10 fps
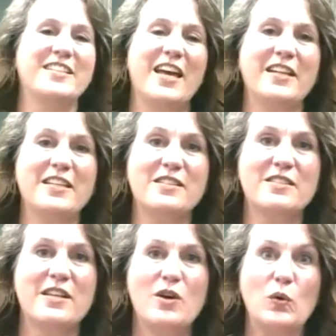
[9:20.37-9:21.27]
10 is
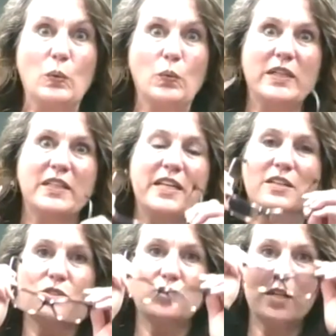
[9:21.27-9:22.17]
really
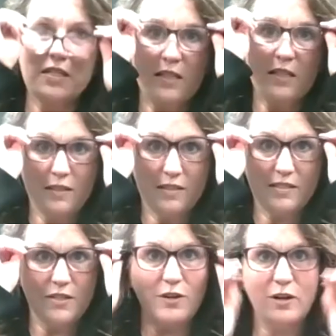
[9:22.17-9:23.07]
constricted,
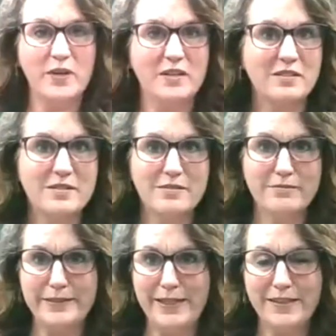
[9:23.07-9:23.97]
0 is
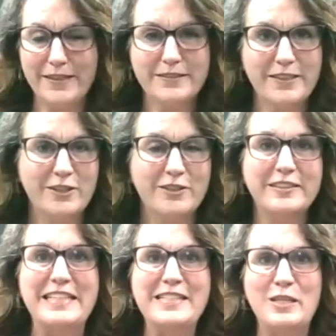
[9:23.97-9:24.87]
clean and clear,
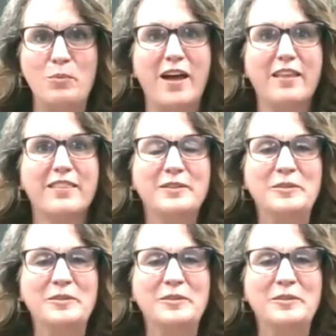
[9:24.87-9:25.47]
easy breath.